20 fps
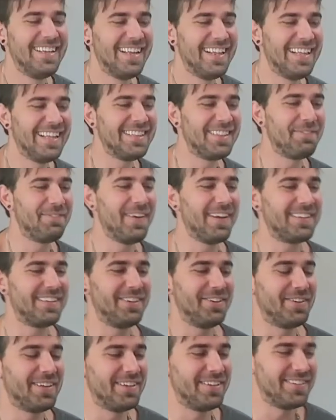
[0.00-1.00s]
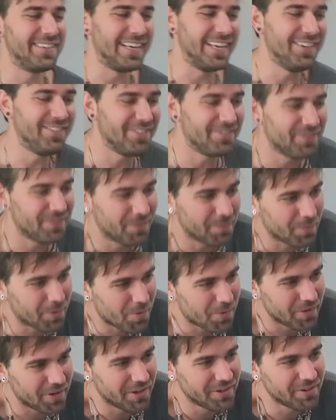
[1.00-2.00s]
I like the fact that you can just itch from
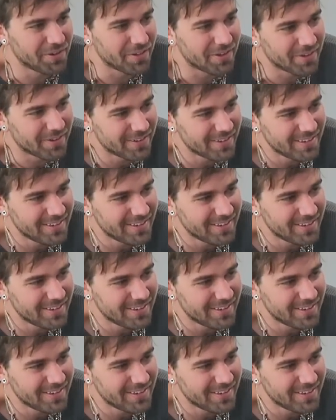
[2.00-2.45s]
going under though.